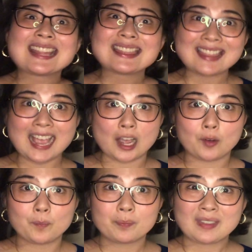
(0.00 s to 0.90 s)
Now,
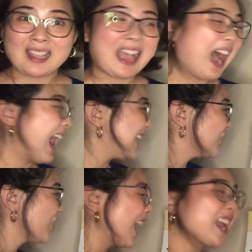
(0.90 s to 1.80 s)
I
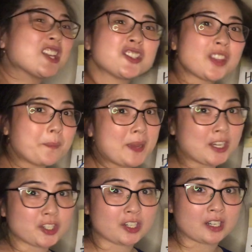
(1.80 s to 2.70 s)
changed the
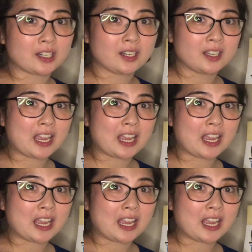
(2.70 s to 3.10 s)
picture.